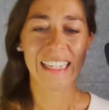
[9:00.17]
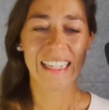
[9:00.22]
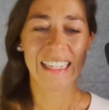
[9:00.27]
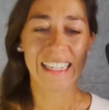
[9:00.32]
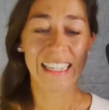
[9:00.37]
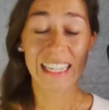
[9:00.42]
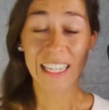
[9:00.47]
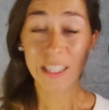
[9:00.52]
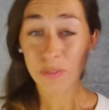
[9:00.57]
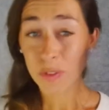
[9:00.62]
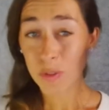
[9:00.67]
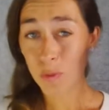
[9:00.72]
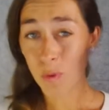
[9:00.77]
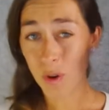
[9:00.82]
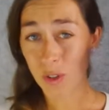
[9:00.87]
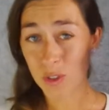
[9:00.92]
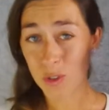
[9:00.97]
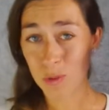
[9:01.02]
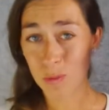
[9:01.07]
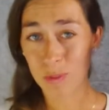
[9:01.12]
If you
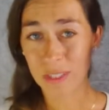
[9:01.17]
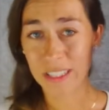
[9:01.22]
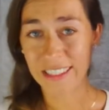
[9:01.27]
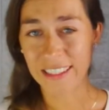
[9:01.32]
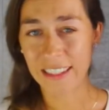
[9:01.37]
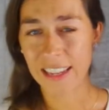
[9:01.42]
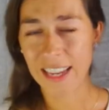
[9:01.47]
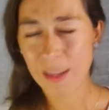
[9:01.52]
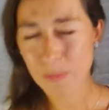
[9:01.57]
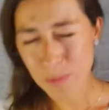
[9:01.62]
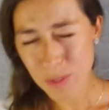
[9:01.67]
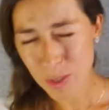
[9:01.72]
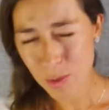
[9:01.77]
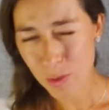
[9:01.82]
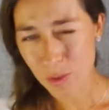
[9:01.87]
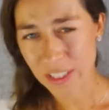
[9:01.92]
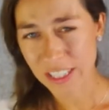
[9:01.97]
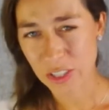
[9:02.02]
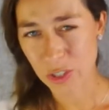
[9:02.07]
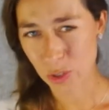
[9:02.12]
want to be
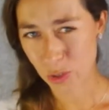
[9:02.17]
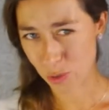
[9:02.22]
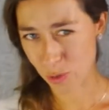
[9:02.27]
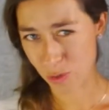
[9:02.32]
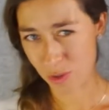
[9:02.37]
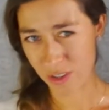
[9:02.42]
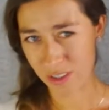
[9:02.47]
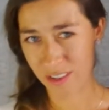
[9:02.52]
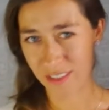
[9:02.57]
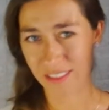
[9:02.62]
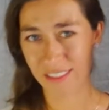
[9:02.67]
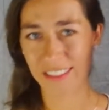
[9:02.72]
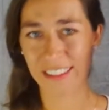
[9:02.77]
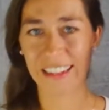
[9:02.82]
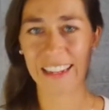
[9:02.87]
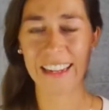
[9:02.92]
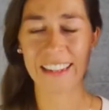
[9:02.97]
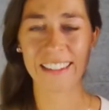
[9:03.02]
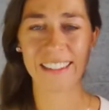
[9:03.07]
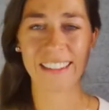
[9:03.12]
absolutely sure
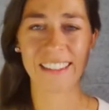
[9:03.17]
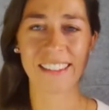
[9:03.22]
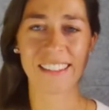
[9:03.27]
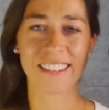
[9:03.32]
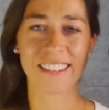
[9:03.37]
and